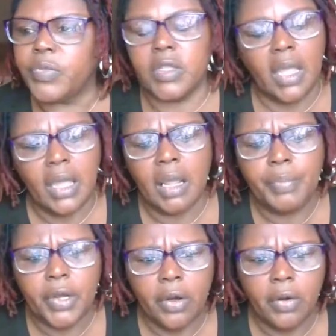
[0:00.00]
Yeah, they
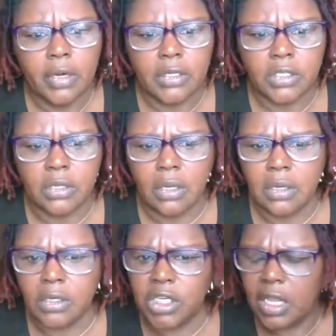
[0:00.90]
put her in the, in
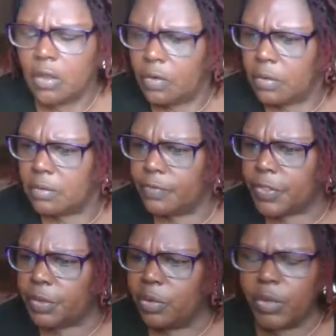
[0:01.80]
the jail for
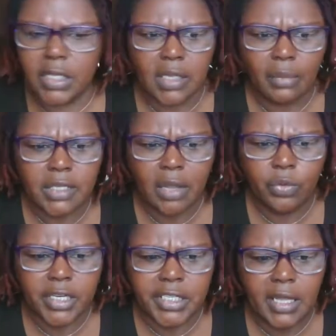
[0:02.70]
three weeks. I was like,
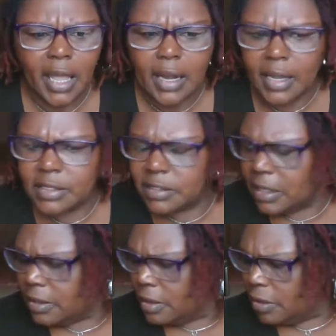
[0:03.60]
where's she at? I ain't
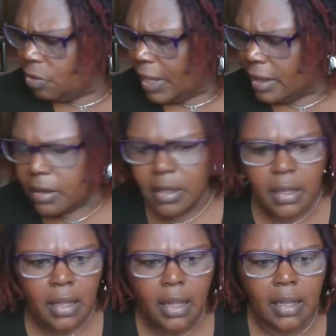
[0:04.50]
seen her in a while.
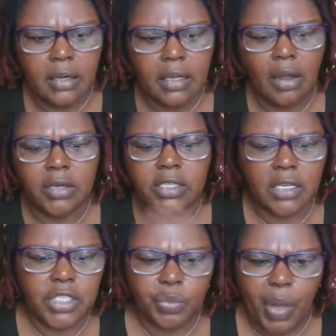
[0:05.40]
And then all of a
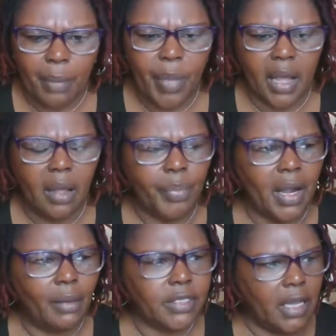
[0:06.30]
sudden she popped back up and
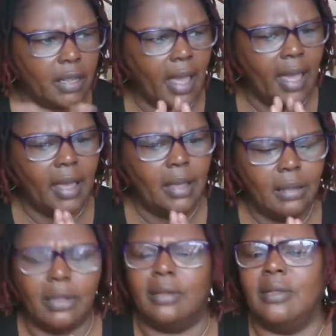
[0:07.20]
I was
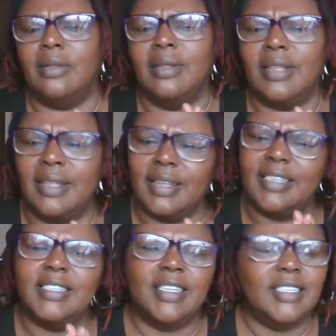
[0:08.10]
like, hey.
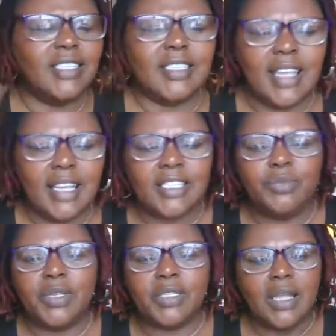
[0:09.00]
And then she said she
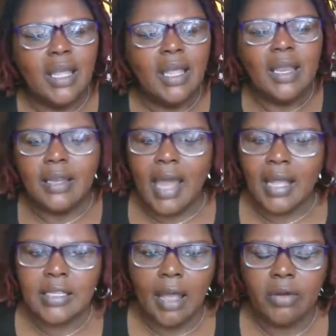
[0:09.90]
was
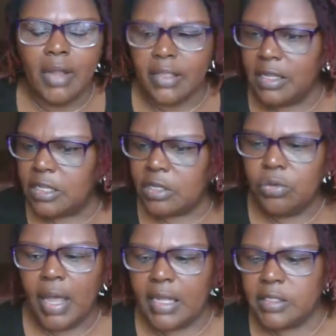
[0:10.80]
locked out. I think
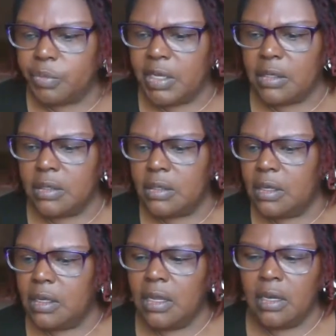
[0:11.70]
Q has been
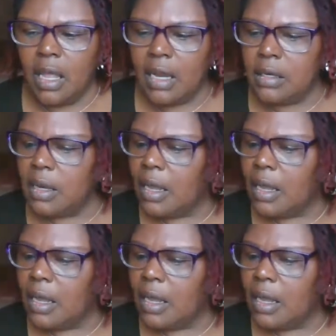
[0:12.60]
in that.